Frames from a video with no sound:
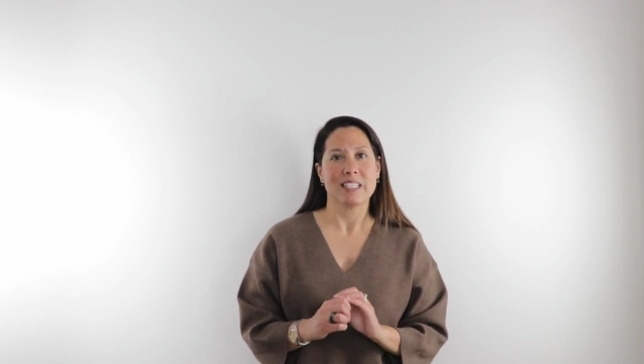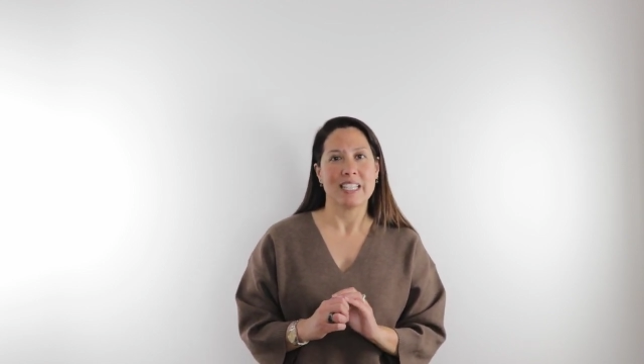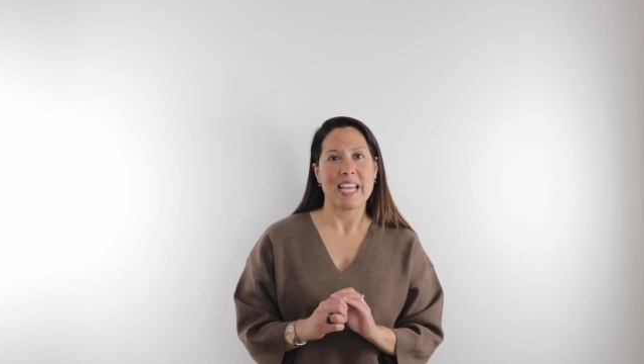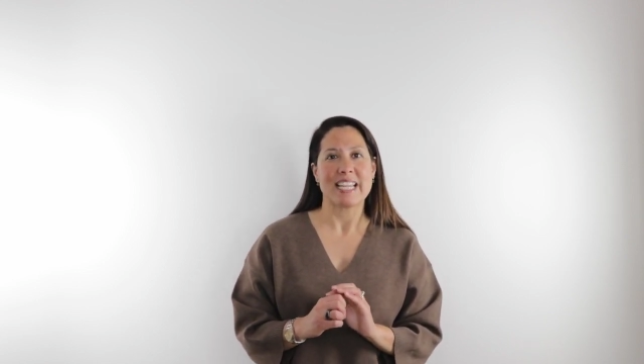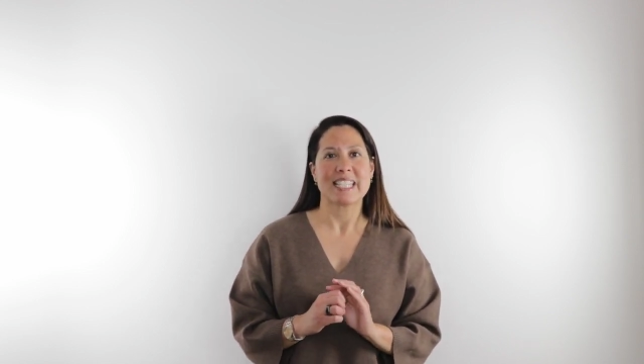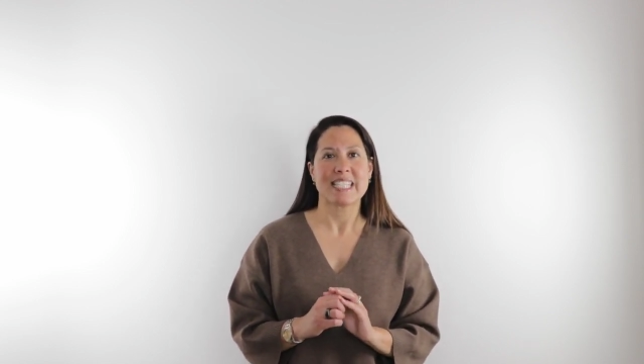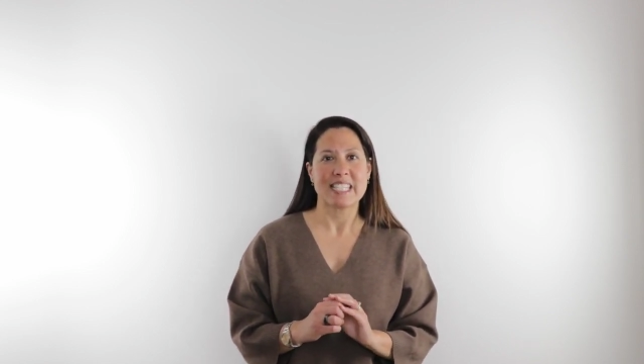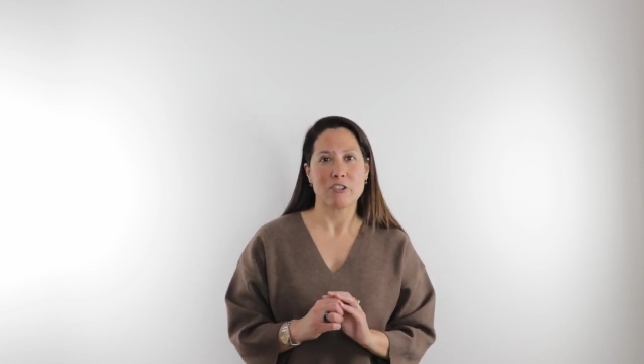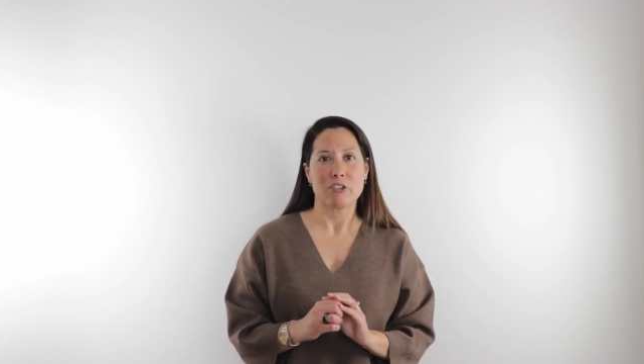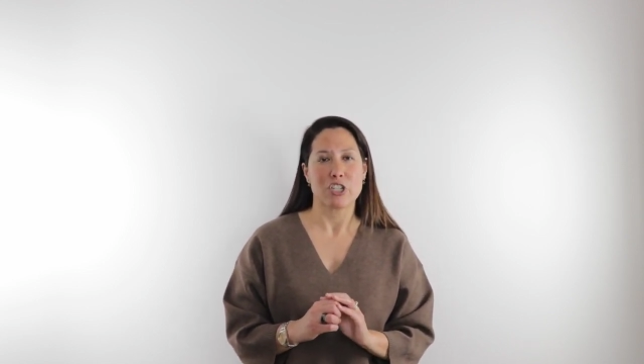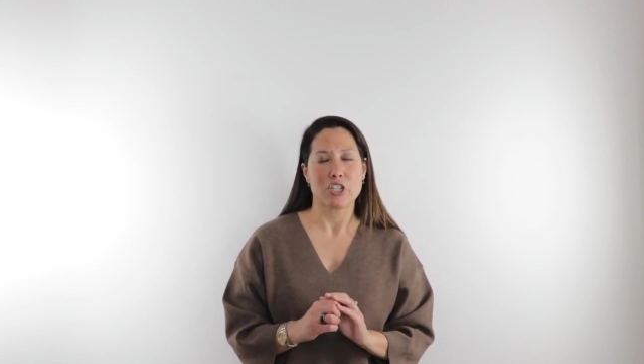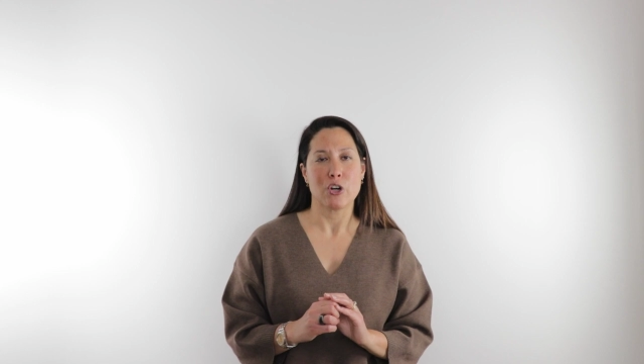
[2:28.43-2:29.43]
like
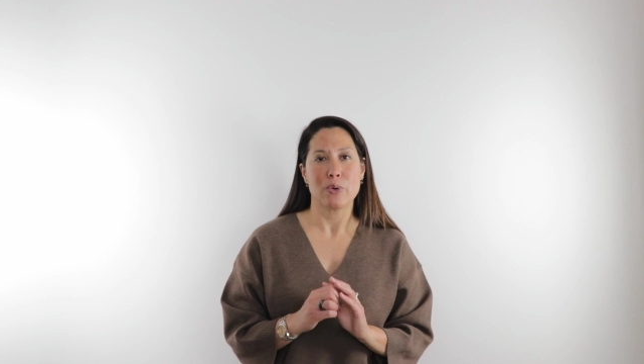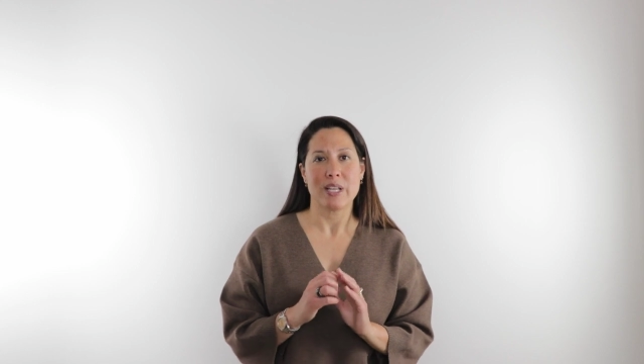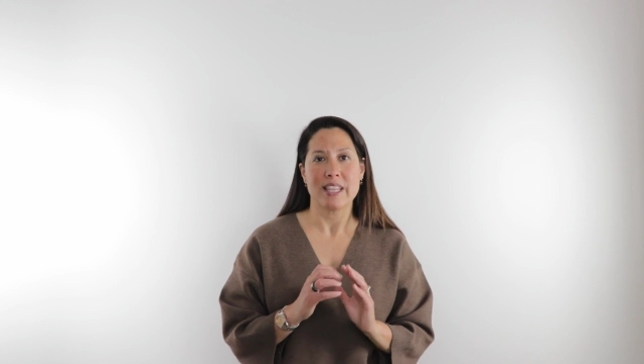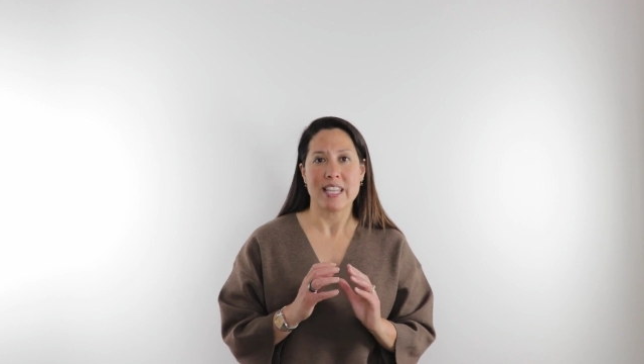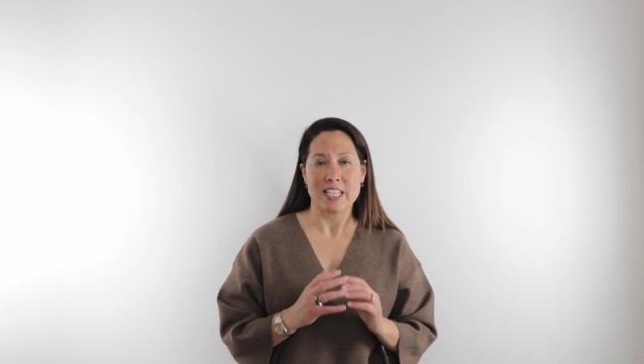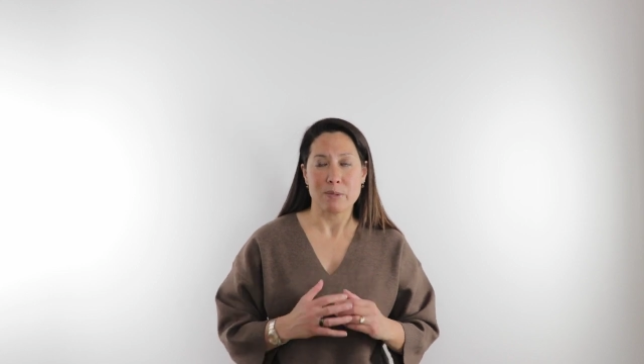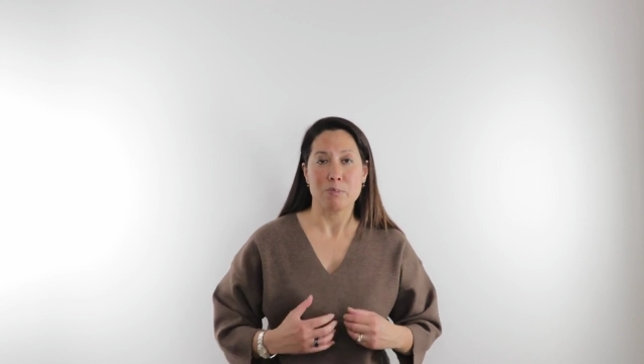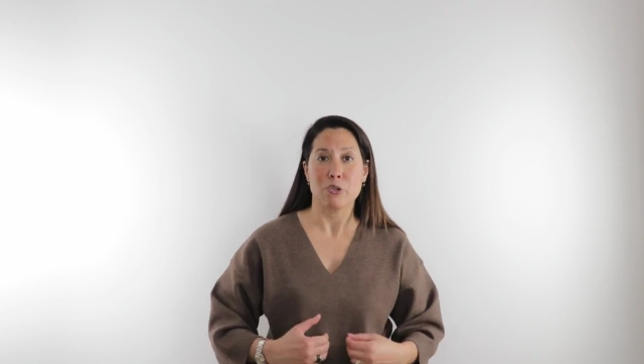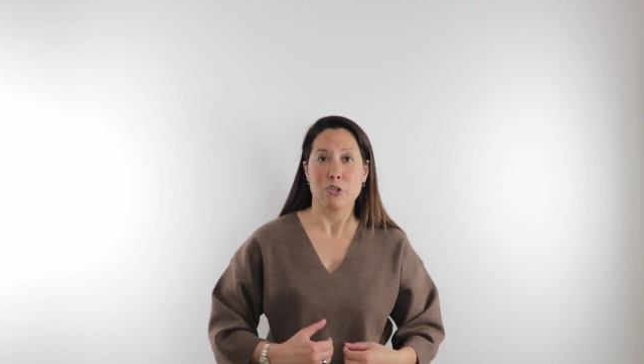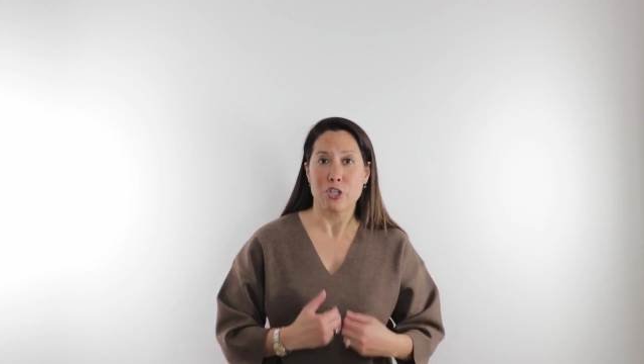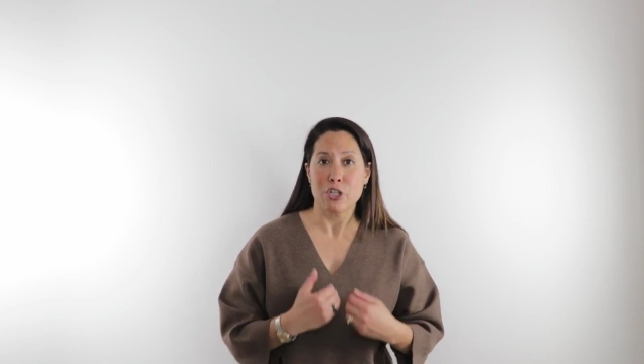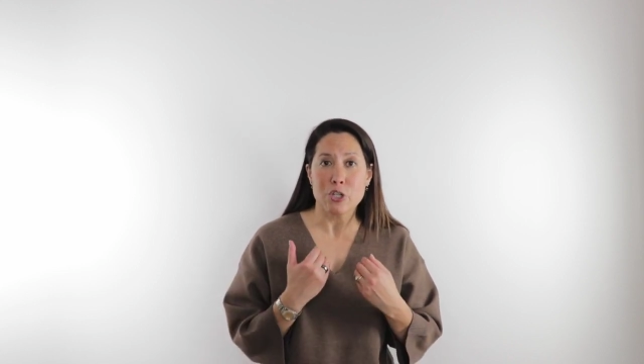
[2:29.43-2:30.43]
serotonin that's
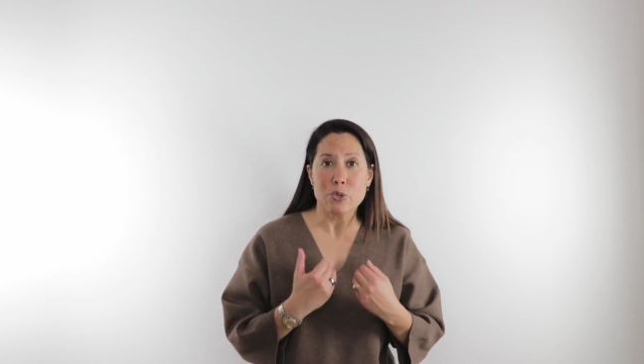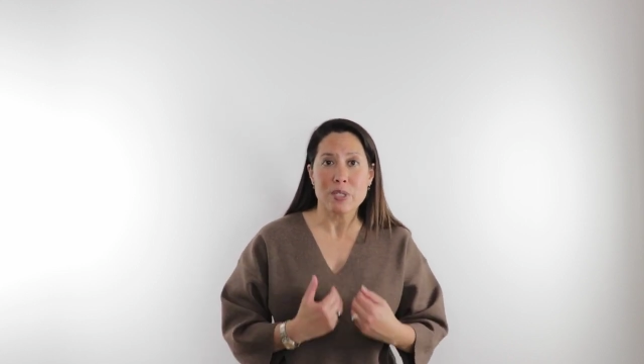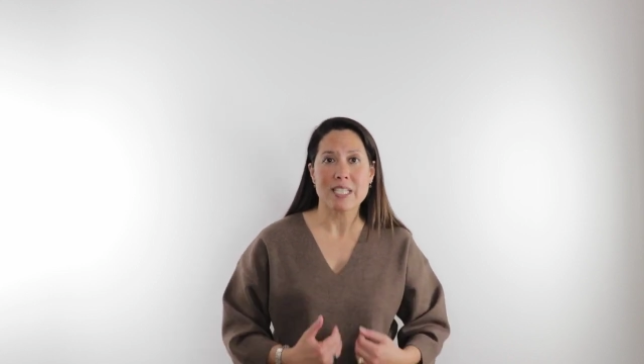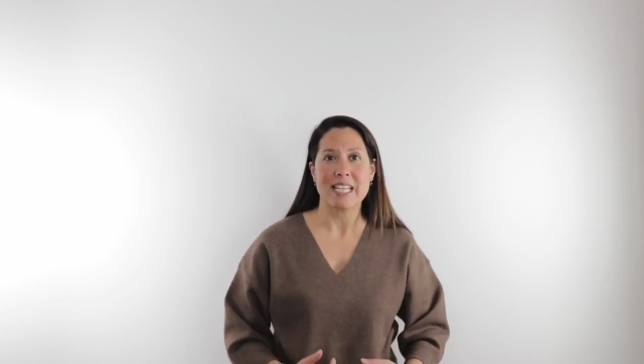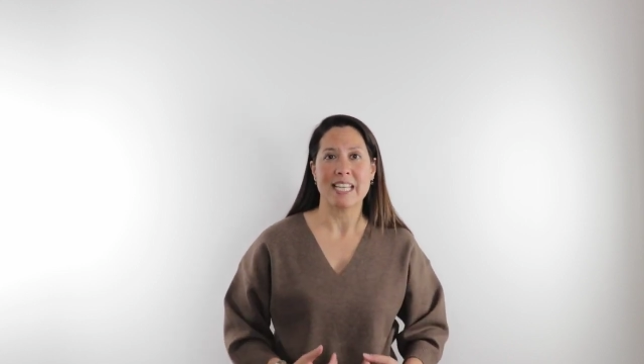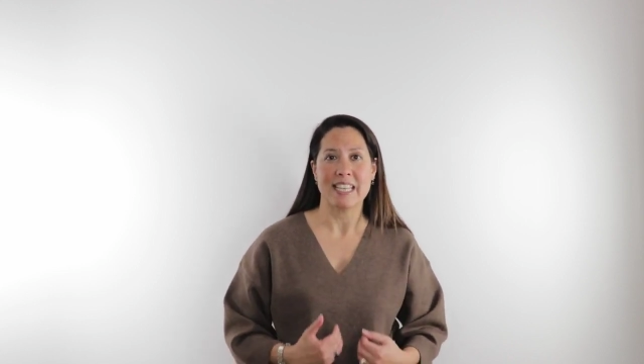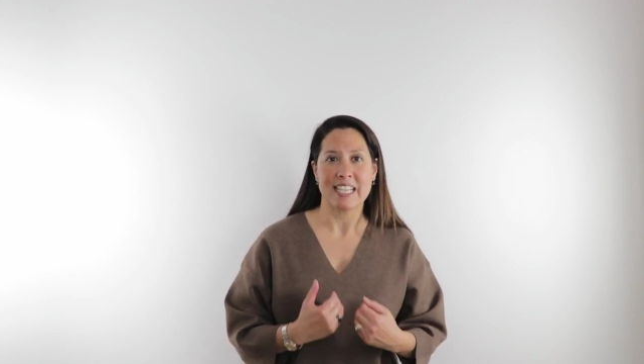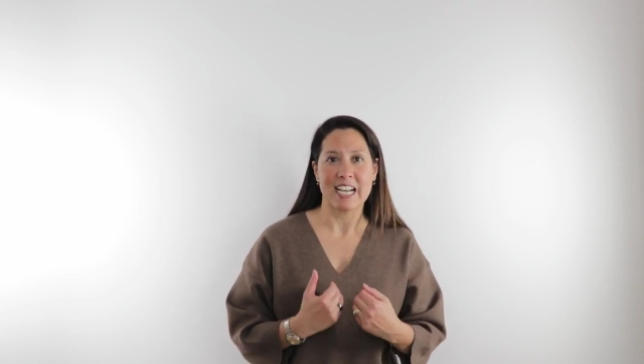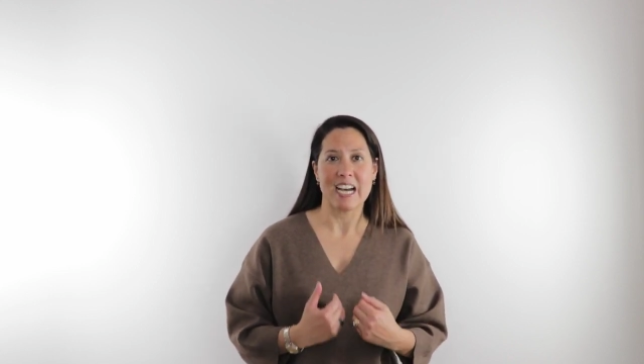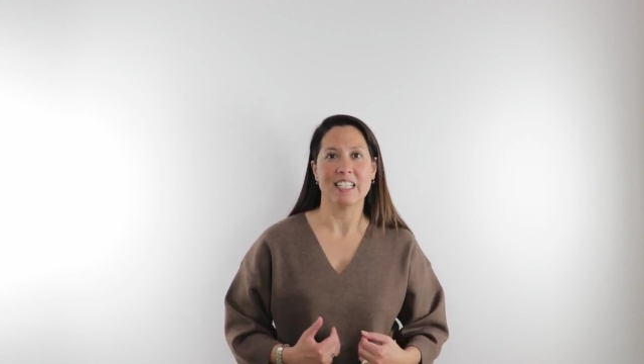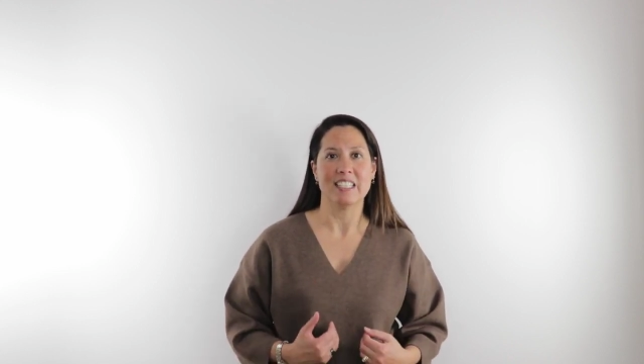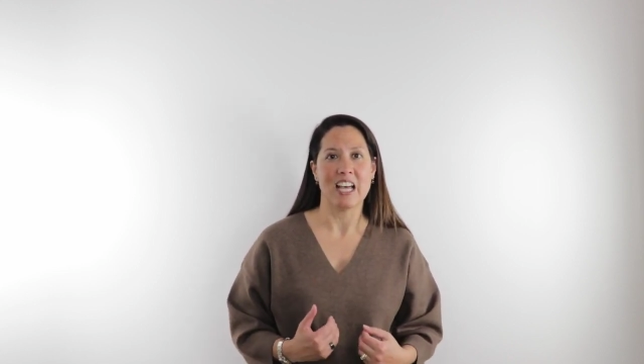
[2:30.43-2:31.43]
produced in the
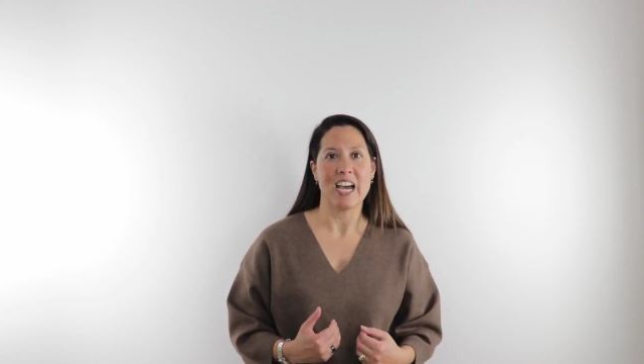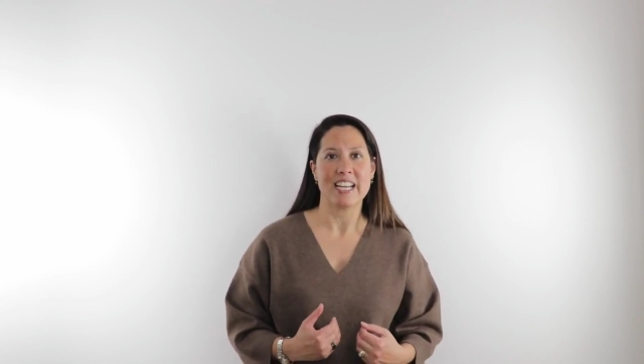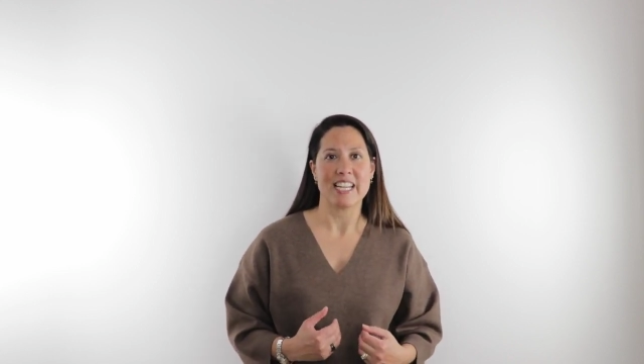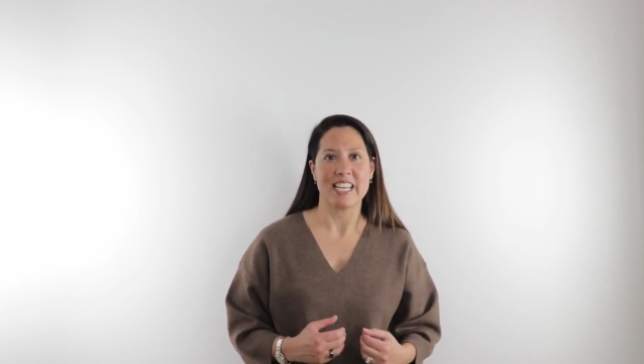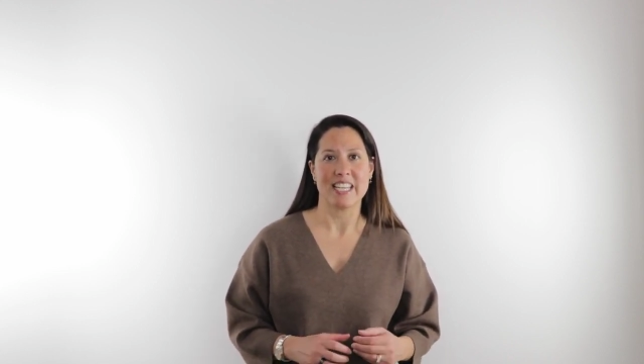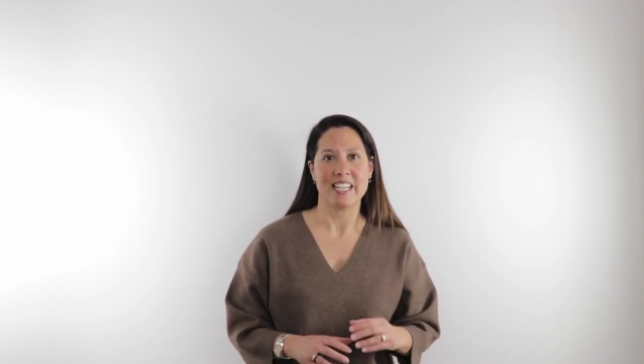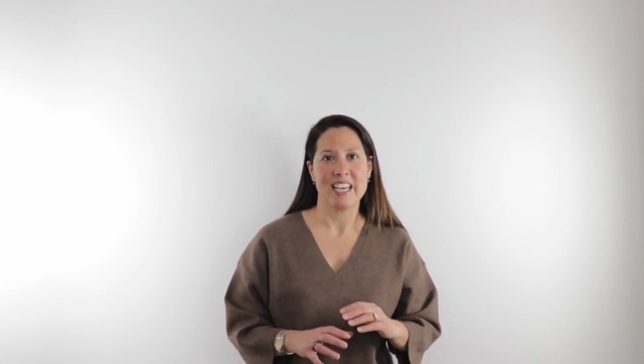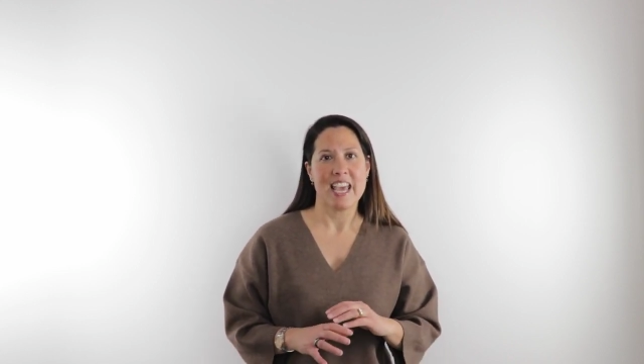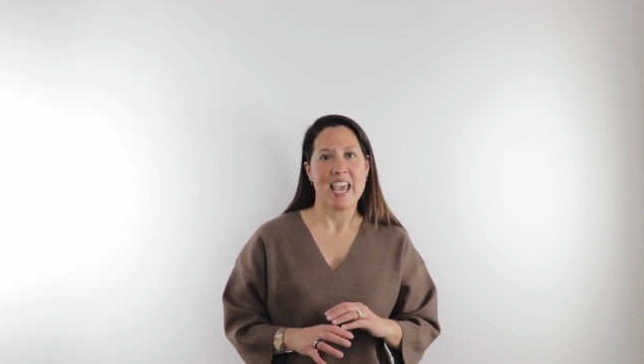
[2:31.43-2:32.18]
gut lining,